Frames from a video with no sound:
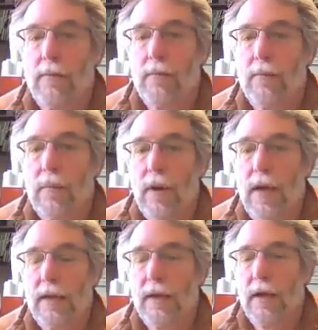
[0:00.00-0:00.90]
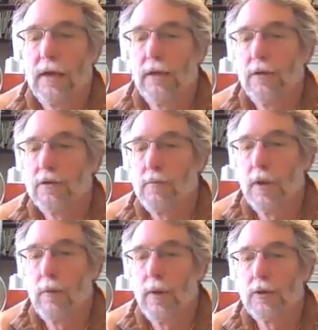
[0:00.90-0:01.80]
And I can
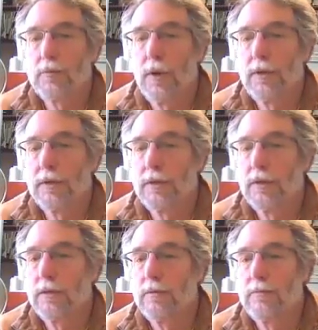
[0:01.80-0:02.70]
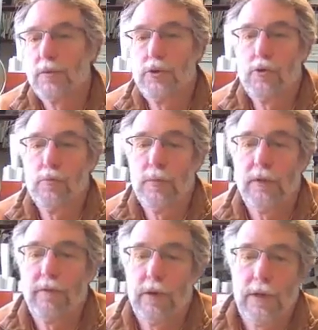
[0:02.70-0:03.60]
use the middle mouse button to
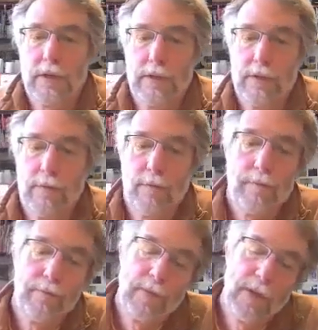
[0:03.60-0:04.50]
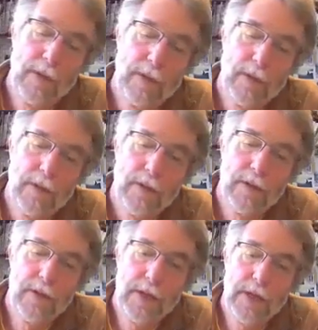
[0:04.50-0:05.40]
zoom if I need to.
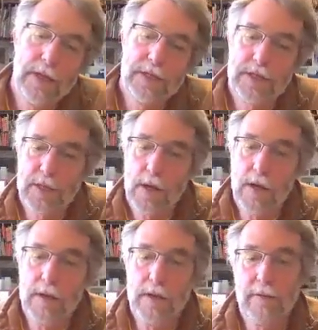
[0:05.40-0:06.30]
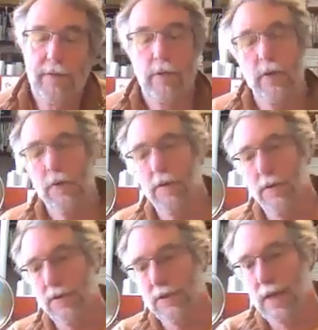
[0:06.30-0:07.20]
The sun, if you look
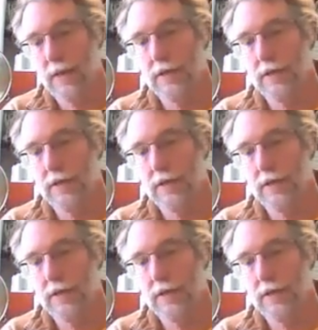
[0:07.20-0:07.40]
at the